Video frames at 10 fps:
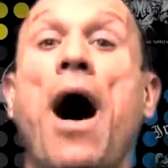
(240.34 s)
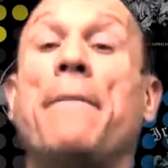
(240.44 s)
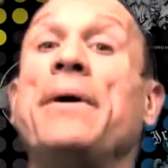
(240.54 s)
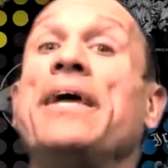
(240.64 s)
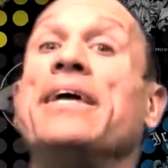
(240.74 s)

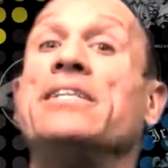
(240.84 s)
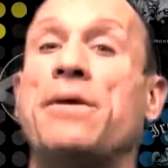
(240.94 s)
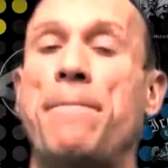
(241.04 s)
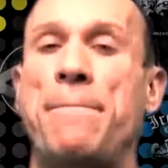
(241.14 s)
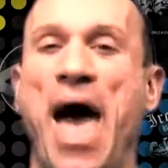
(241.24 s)
up
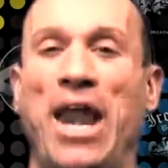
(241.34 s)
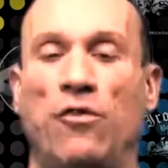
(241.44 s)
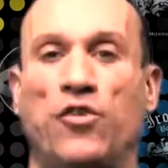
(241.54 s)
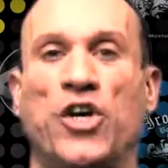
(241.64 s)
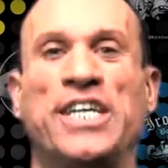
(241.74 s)
to
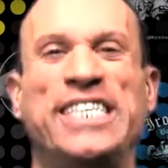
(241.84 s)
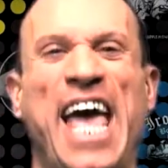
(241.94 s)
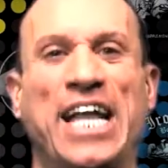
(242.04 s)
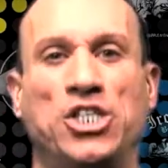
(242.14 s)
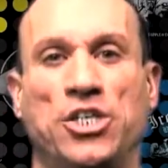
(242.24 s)
battle for
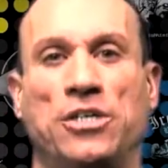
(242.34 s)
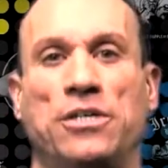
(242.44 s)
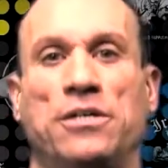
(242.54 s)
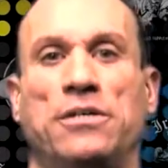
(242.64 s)
contention.